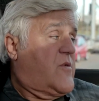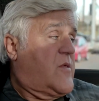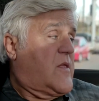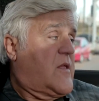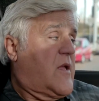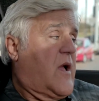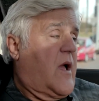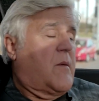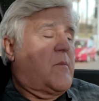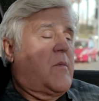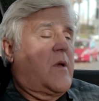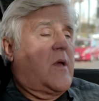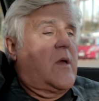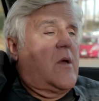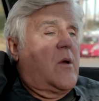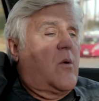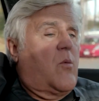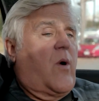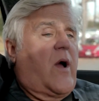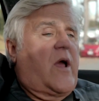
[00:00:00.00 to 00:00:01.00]
of the time.
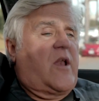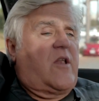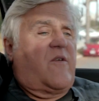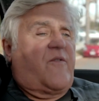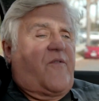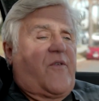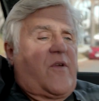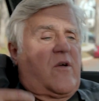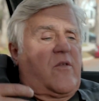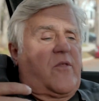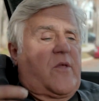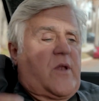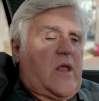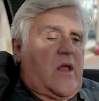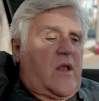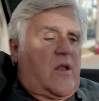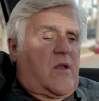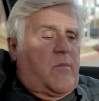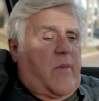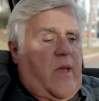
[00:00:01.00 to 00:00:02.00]
Why do you feel the
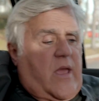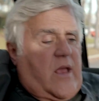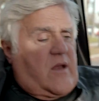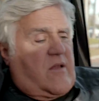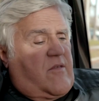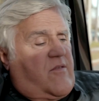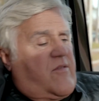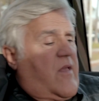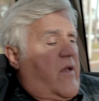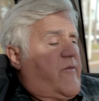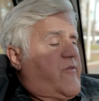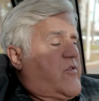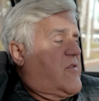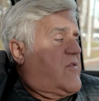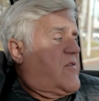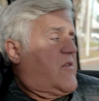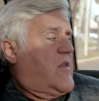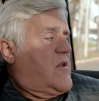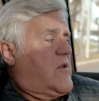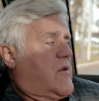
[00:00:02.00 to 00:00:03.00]
need to make it a
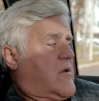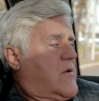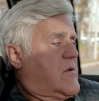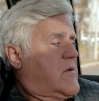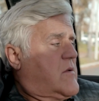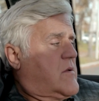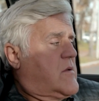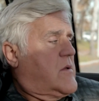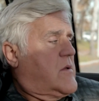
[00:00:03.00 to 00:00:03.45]
seven-seater?